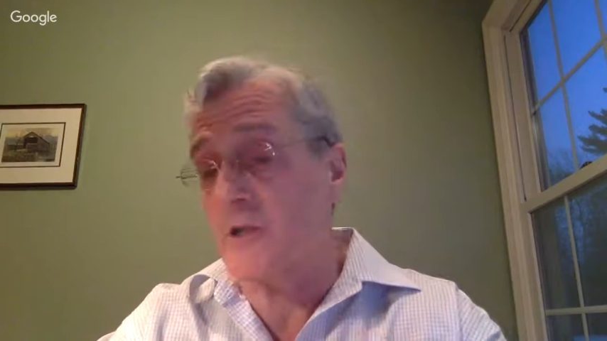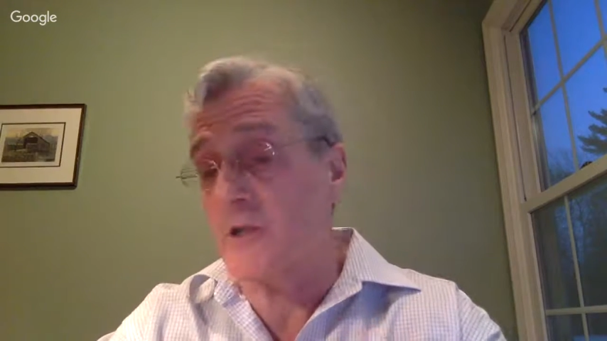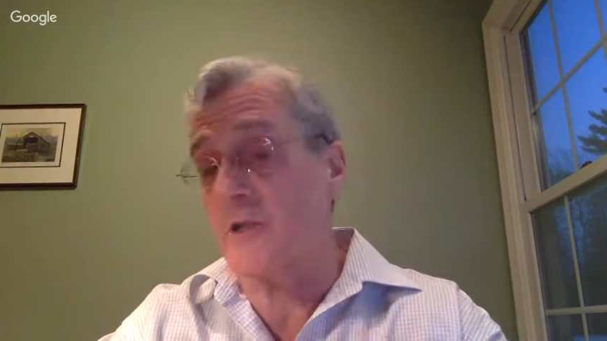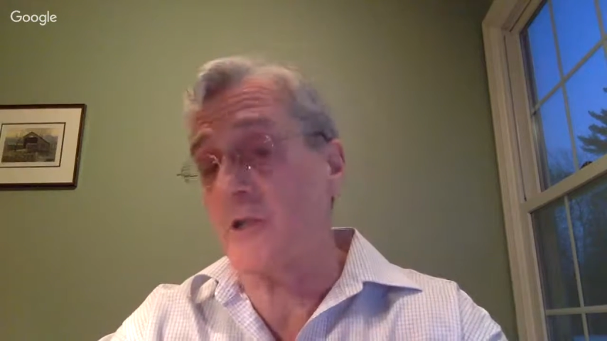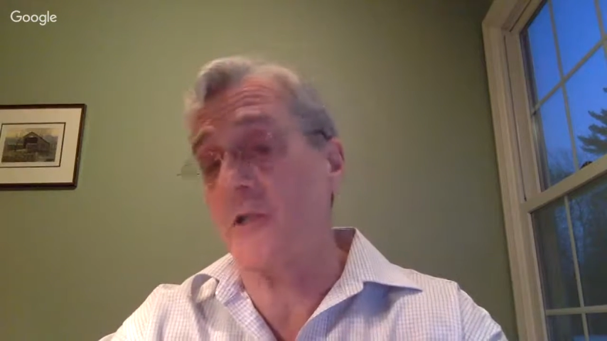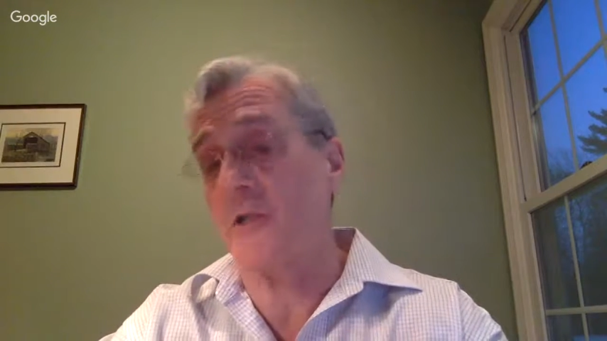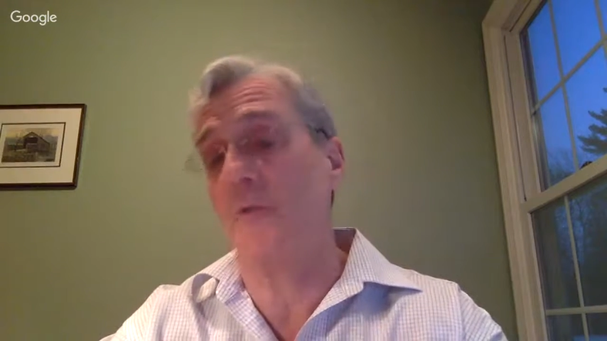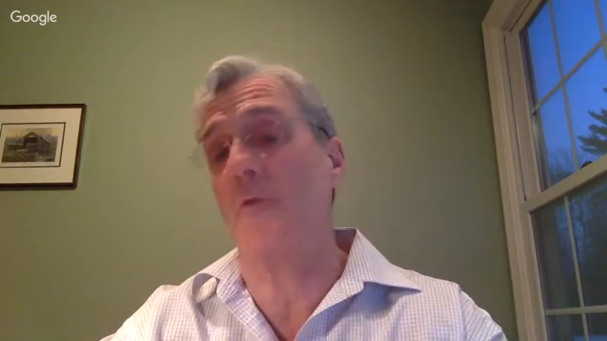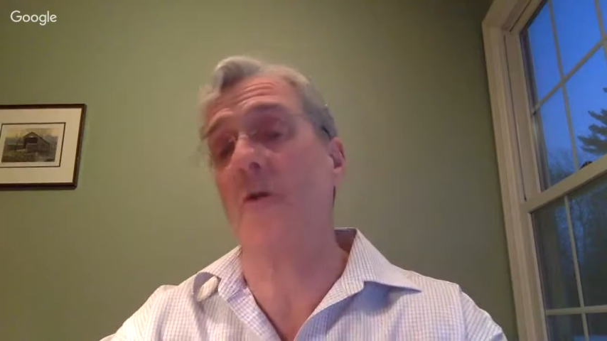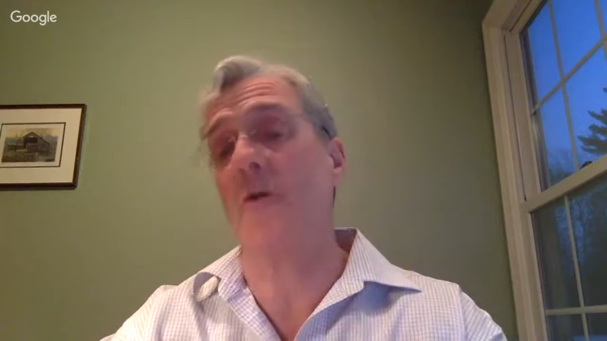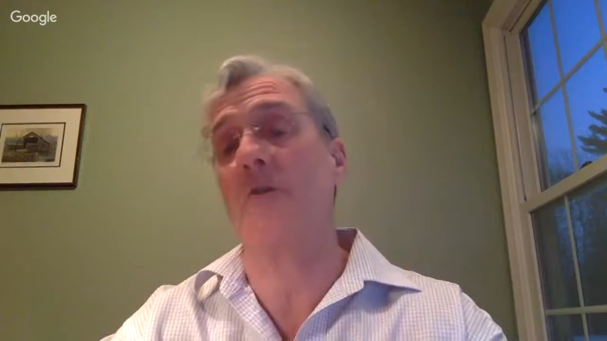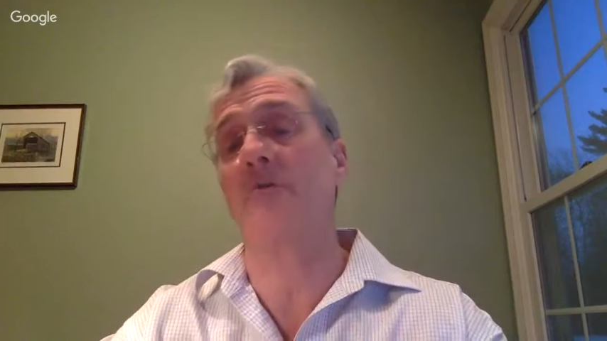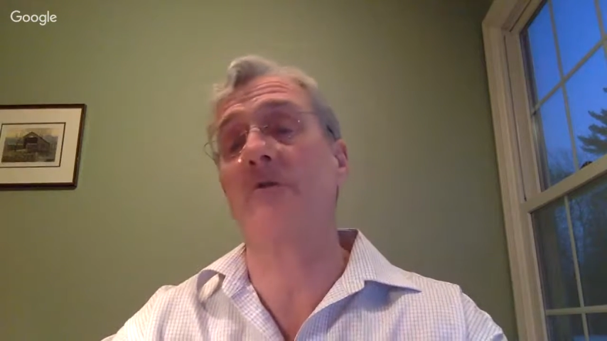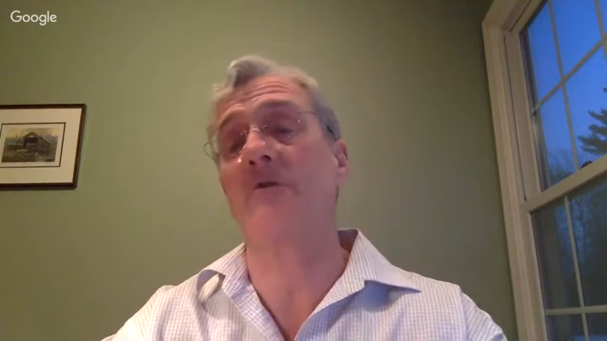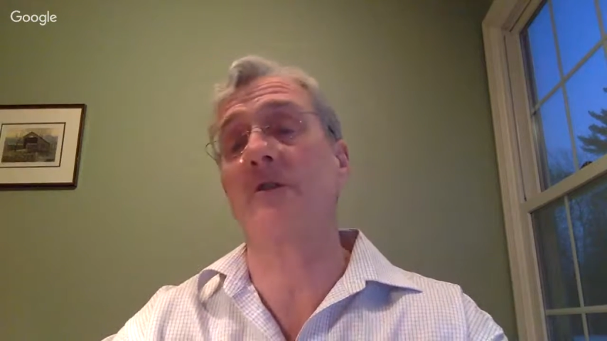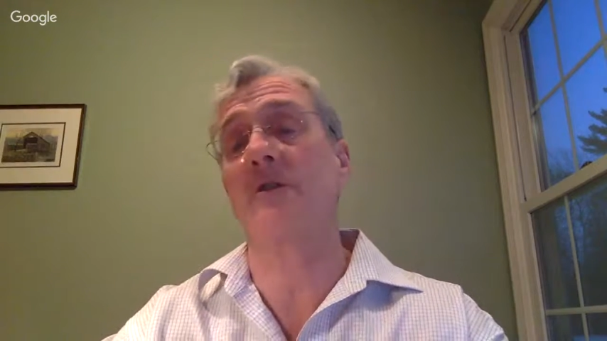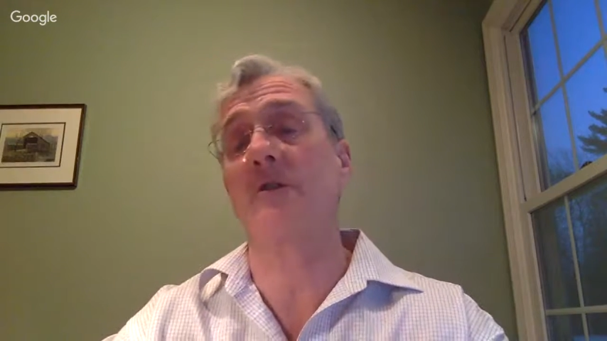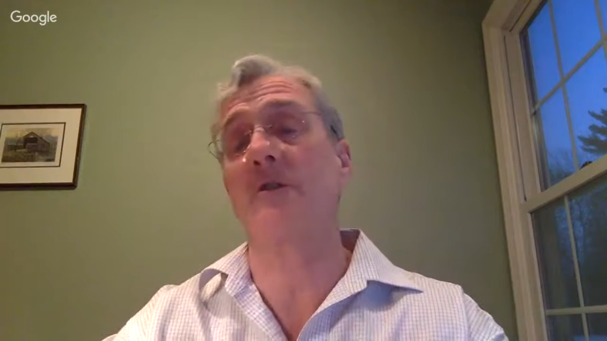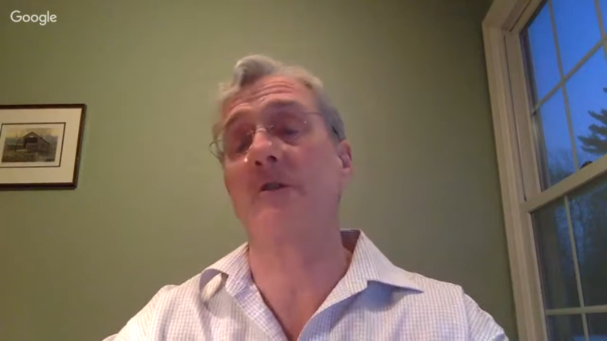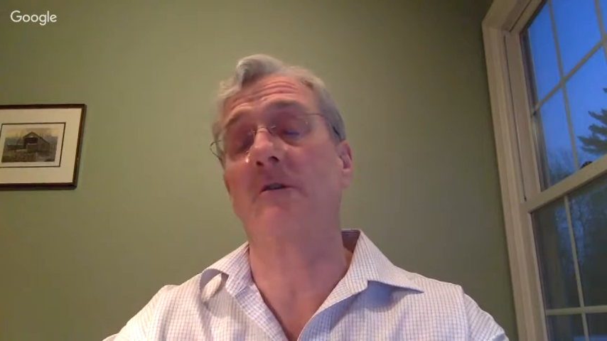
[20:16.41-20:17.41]
C1 or
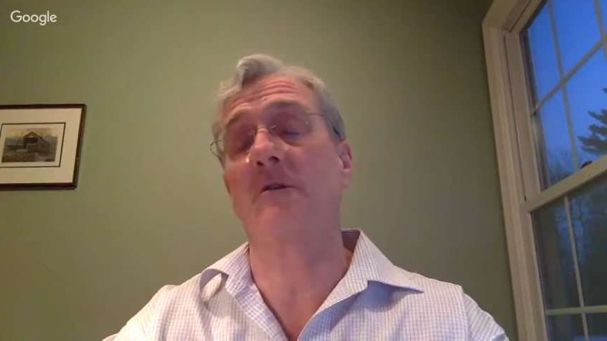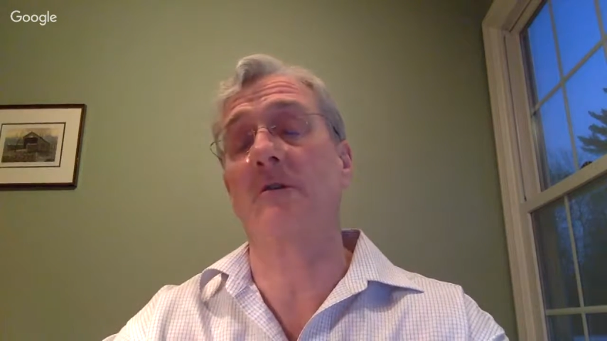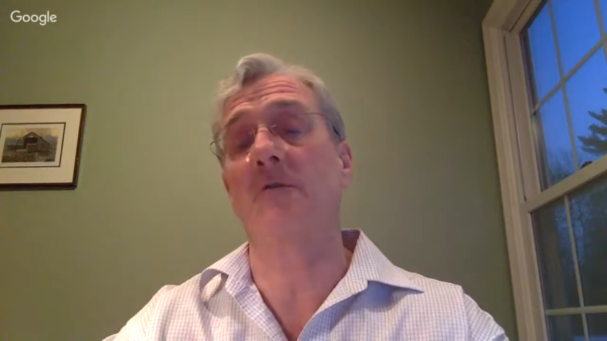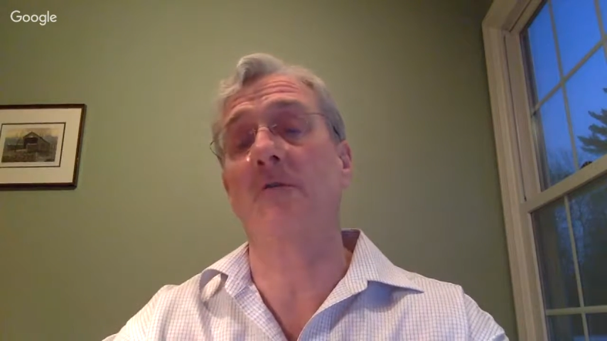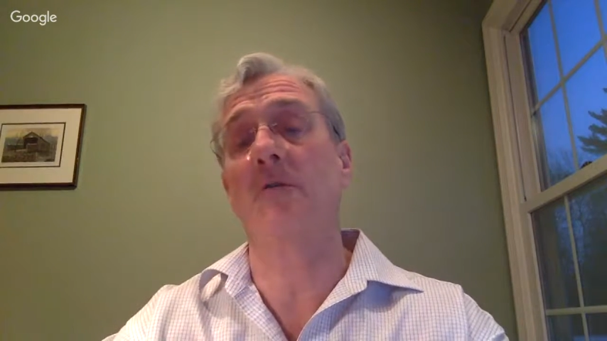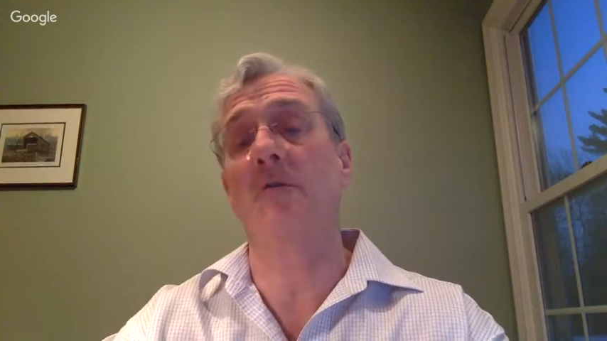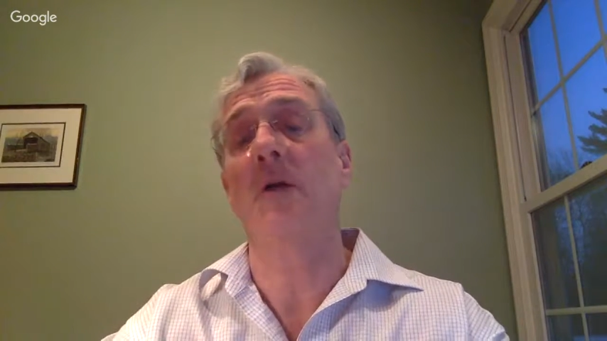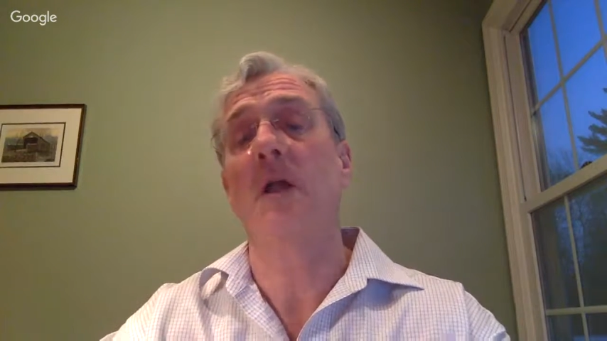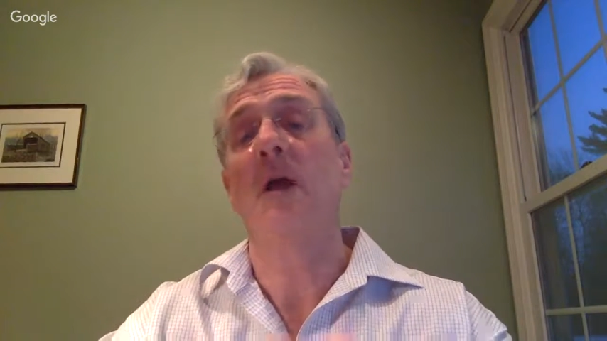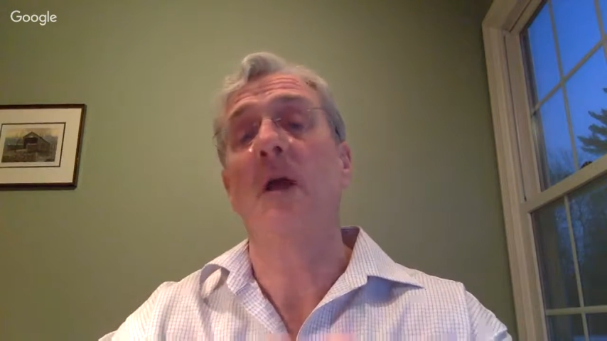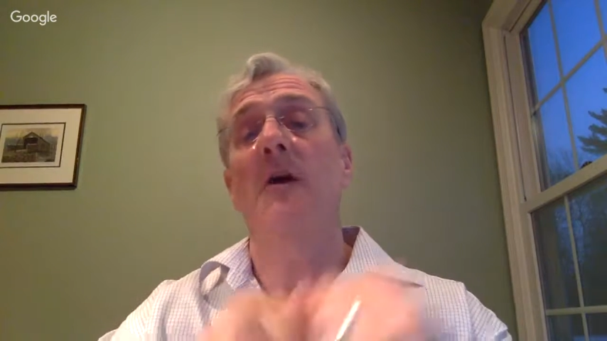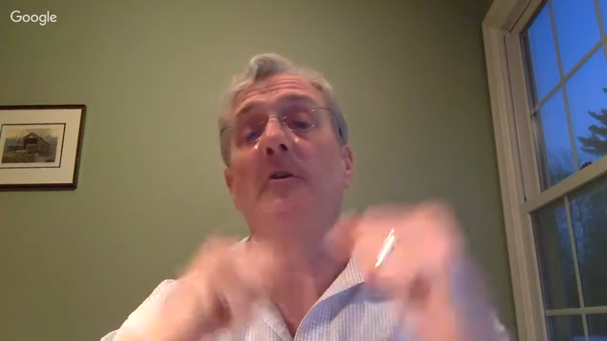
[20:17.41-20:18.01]
C2,